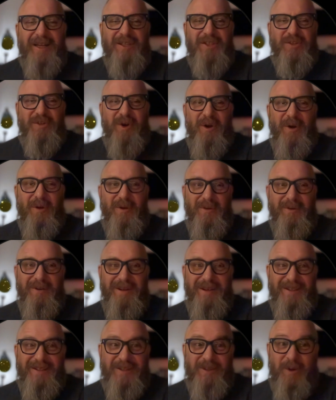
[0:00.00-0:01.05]
drone
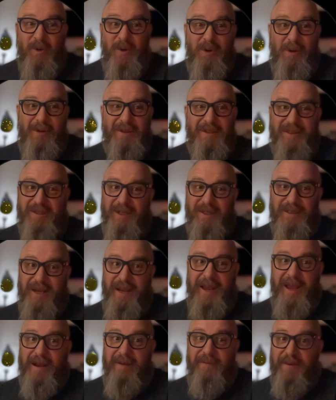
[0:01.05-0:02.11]
school is such a
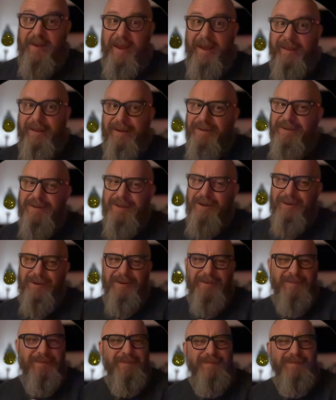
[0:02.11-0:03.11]
head fake. There's no,